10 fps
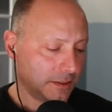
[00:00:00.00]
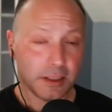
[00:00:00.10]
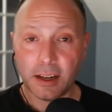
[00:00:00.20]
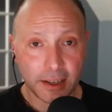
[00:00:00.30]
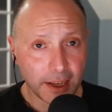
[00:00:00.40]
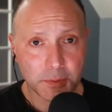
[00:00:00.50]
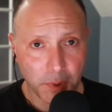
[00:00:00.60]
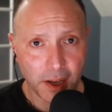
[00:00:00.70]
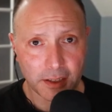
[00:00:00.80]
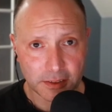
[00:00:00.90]
It's not an
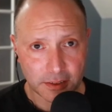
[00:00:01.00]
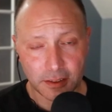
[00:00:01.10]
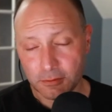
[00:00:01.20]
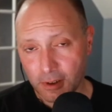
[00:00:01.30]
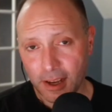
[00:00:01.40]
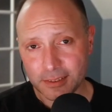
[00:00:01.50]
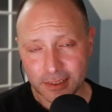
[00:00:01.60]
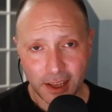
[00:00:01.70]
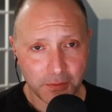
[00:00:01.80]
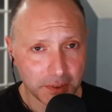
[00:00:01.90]
Xbox, it's a
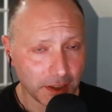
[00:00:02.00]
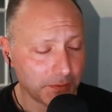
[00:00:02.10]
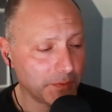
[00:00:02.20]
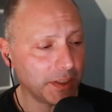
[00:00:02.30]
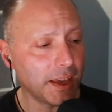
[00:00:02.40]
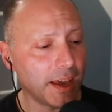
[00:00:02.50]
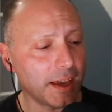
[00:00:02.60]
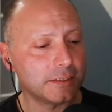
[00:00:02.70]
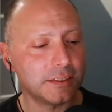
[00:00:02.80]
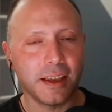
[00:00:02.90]
Ryzen 9 5950X.